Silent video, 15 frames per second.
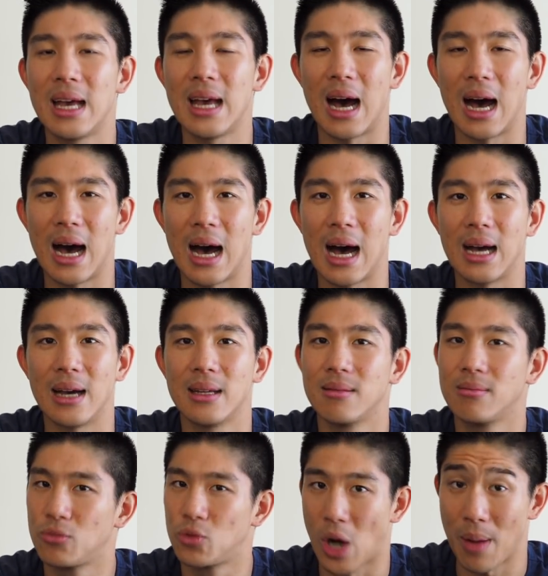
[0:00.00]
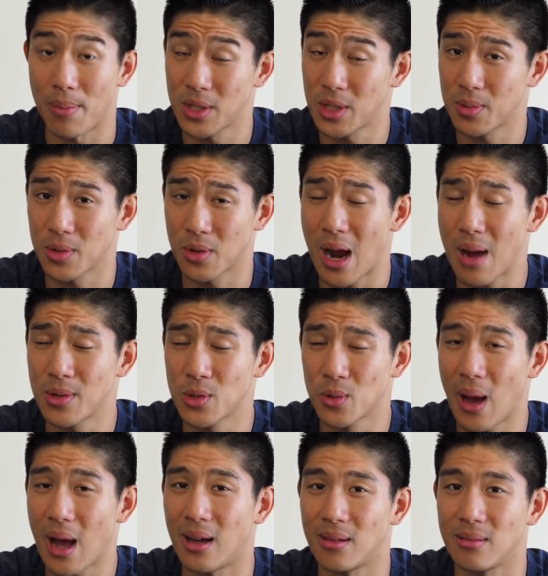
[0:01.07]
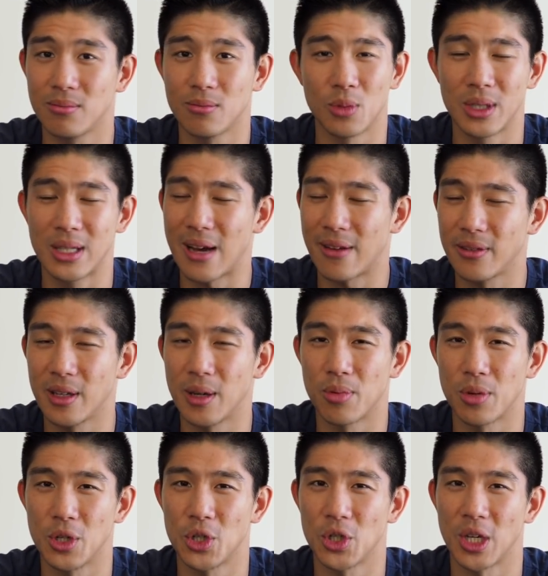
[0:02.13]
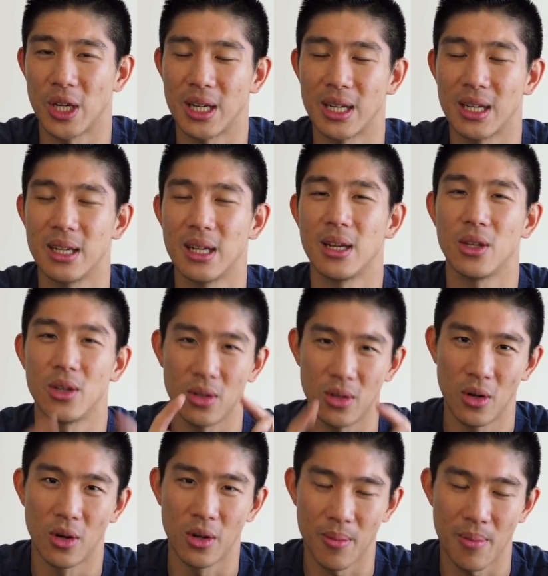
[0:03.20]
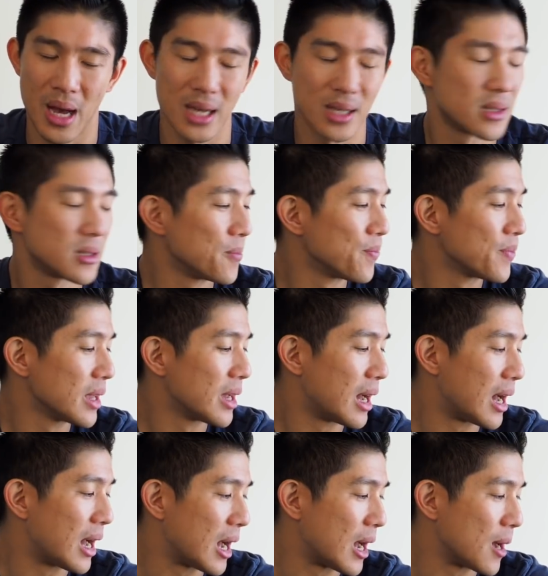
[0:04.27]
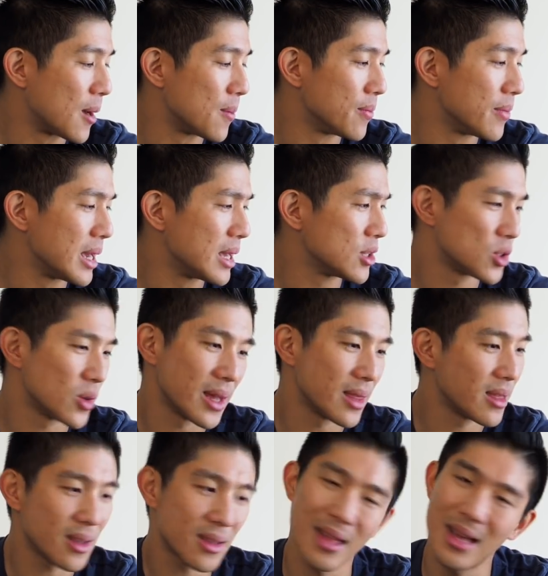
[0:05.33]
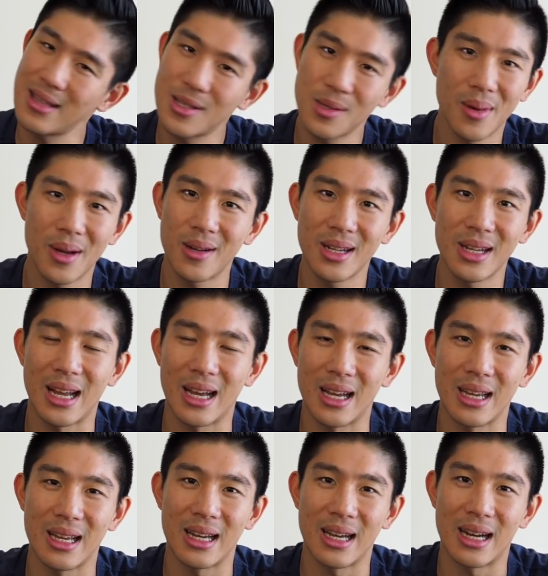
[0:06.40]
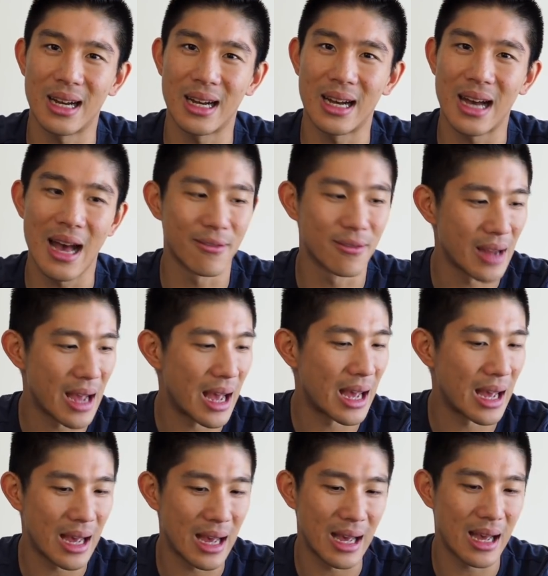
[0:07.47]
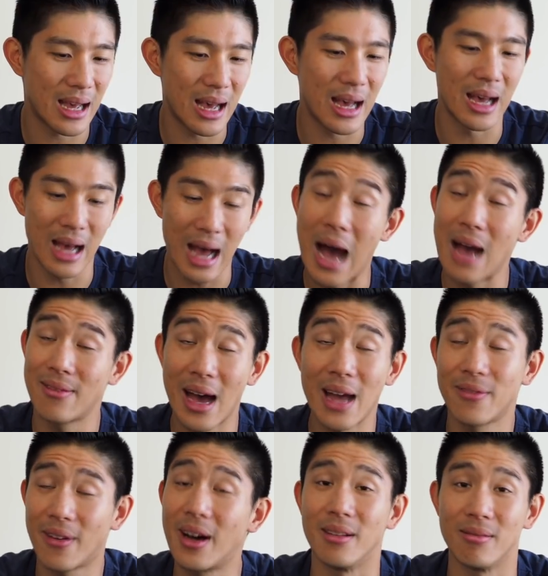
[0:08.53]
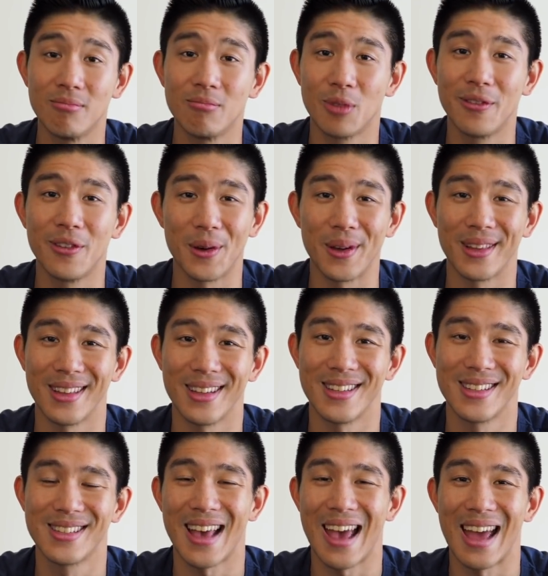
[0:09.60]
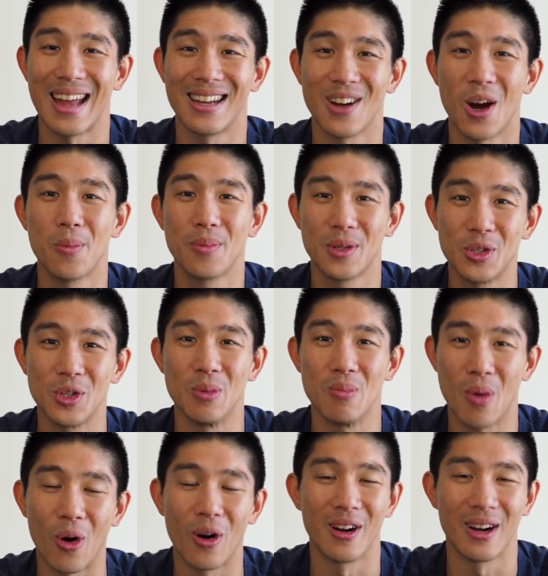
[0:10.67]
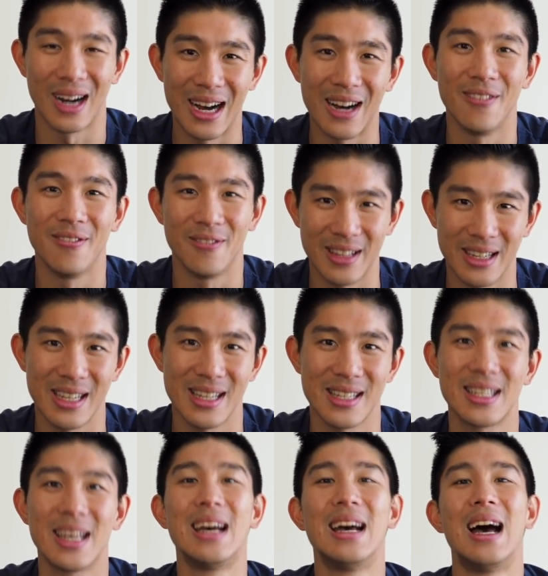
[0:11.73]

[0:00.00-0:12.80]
drop a subscribe as well. Would definitely appreciate it. You're the best. And so I think that's about it. I've had fun reviewing these and hope to do more of these.